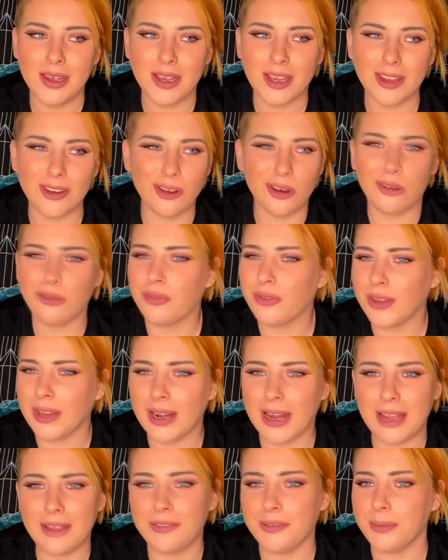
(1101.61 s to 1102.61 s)
Cannot
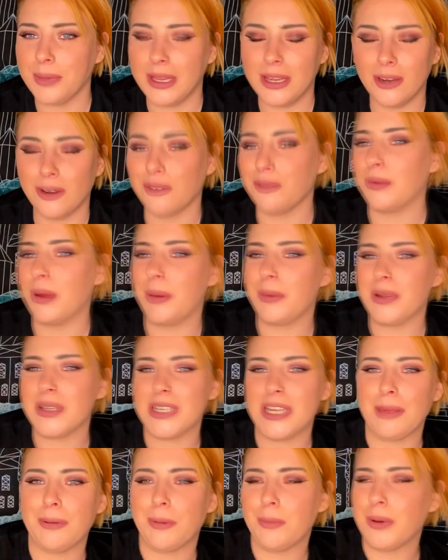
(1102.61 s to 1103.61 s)
remember his name.